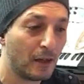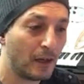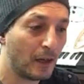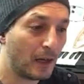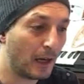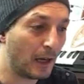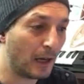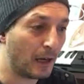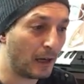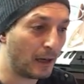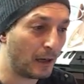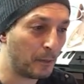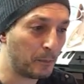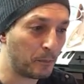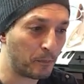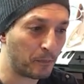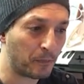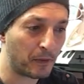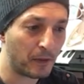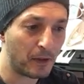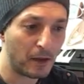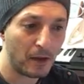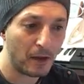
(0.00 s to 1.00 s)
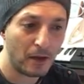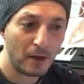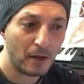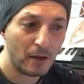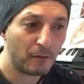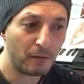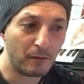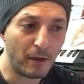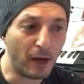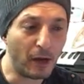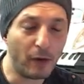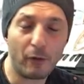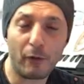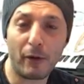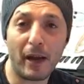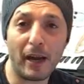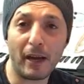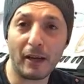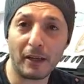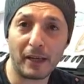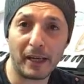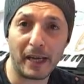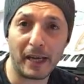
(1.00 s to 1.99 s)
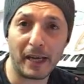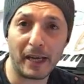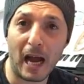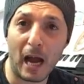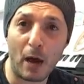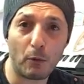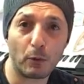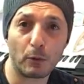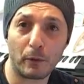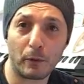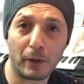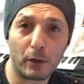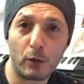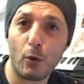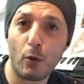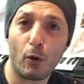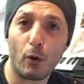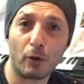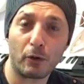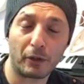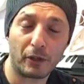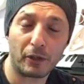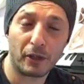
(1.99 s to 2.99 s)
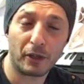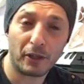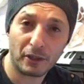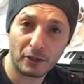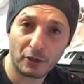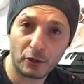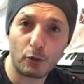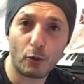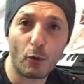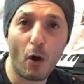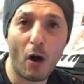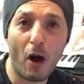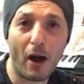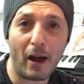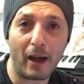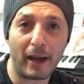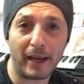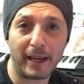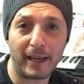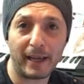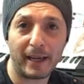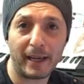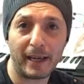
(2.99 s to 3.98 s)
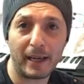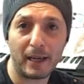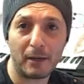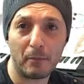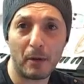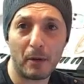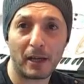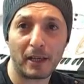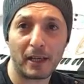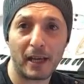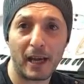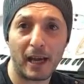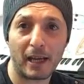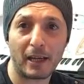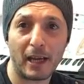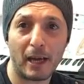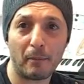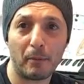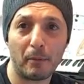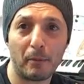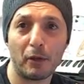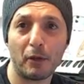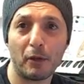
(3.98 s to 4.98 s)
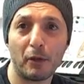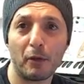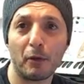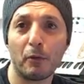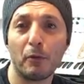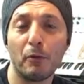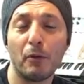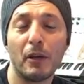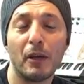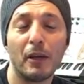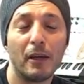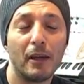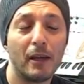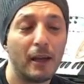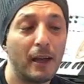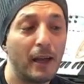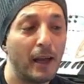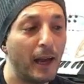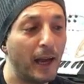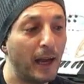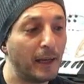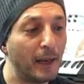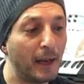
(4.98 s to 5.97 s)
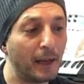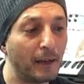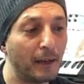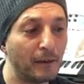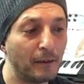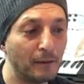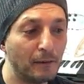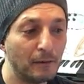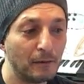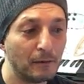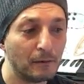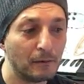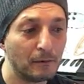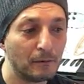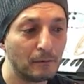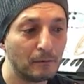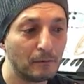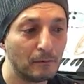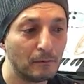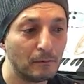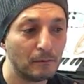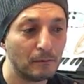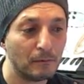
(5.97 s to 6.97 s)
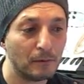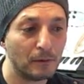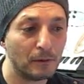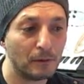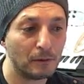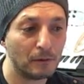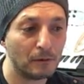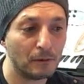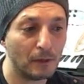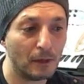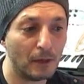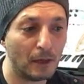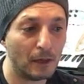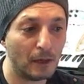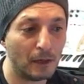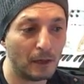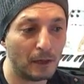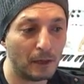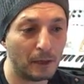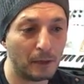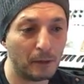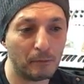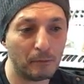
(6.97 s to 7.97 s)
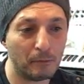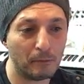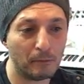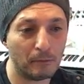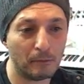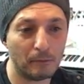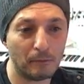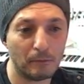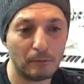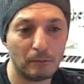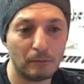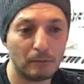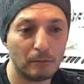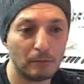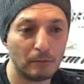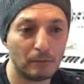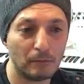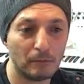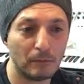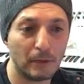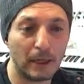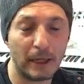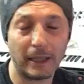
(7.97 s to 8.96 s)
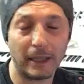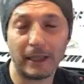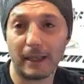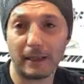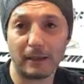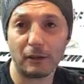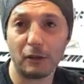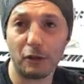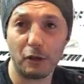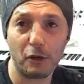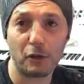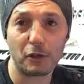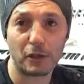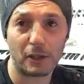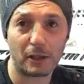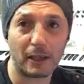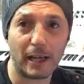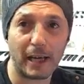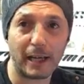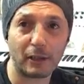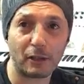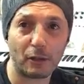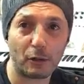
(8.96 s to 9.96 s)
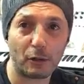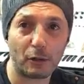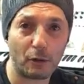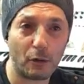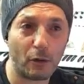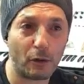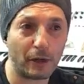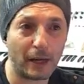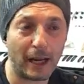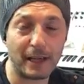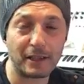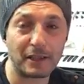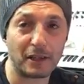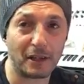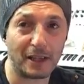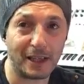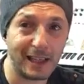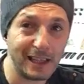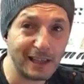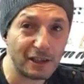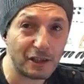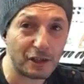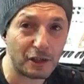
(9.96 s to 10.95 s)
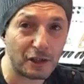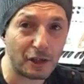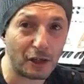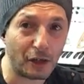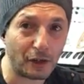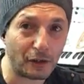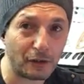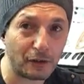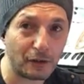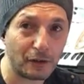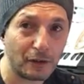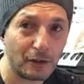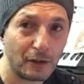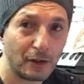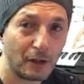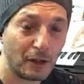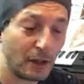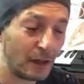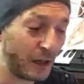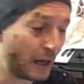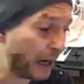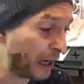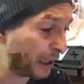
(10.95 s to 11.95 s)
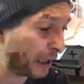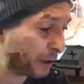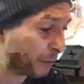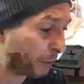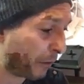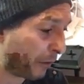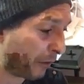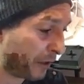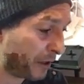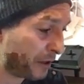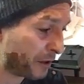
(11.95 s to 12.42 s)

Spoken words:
Um, Very rarely I would record dry in my DAW and then um, use it later on as an insert, hardware insert.